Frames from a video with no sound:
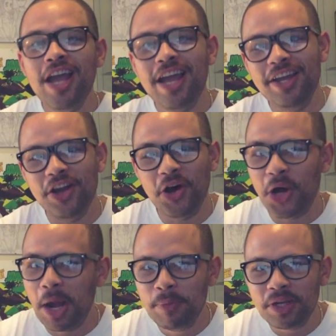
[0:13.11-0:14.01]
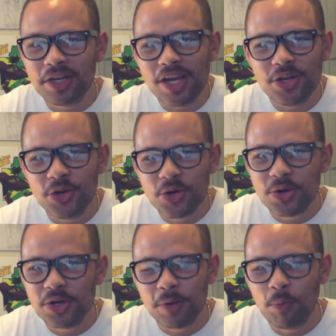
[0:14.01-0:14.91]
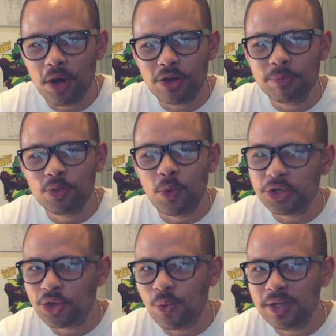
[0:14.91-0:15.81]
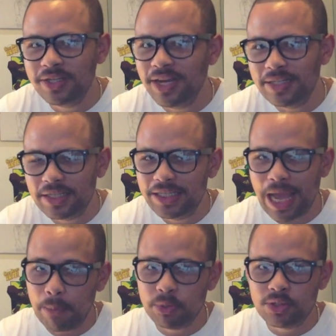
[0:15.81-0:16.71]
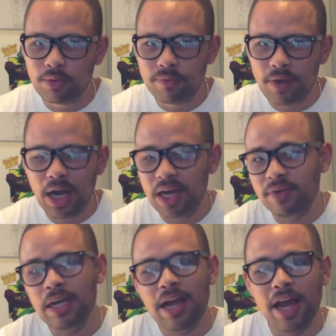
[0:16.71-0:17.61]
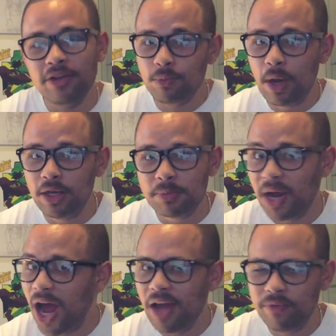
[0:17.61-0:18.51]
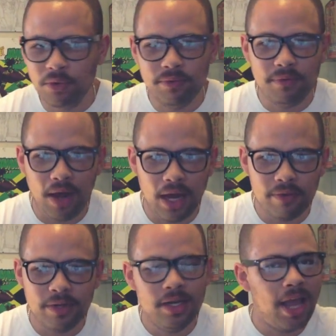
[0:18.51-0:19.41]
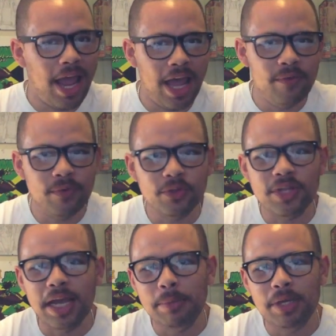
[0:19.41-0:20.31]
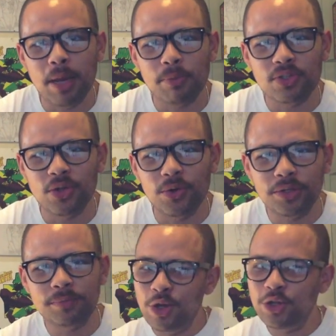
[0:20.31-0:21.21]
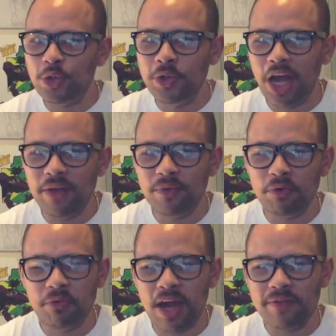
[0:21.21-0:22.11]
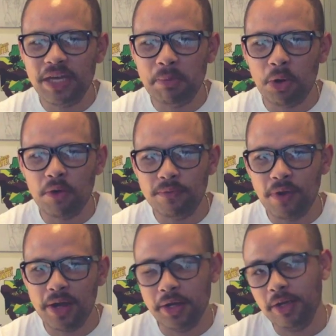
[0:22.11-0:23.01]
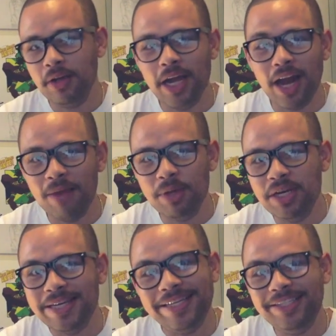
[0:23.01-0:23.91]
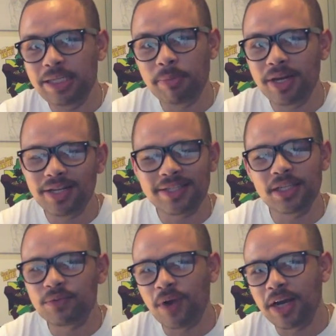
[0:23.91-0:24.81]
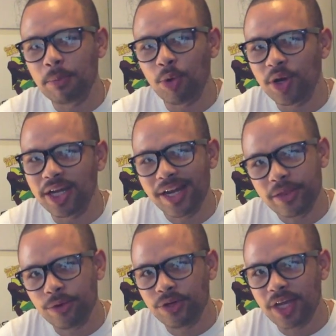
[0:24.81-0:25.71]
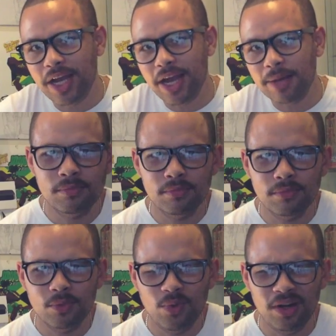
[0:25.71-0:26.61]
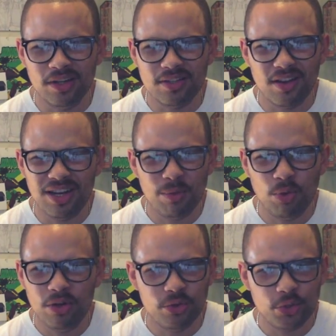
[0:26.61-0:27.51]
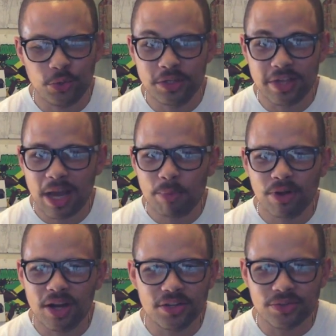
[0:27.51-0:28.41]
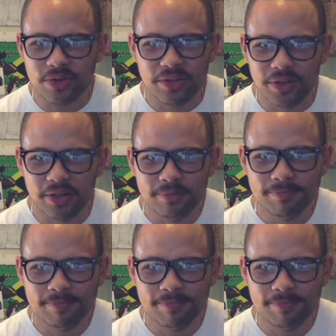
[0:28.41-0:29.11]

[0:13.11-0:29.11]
Hey y'all, I'm the Canadian Nerd and welcome to what is coincidentally episode 5, as well as my iPhone 5 and first anime episode. So the iPhone 5 came out on Friday and I've been knee deep in it since Friday morning at 8:30 a.m. What? It's not like I'm one of those crazy Apple guys or anything.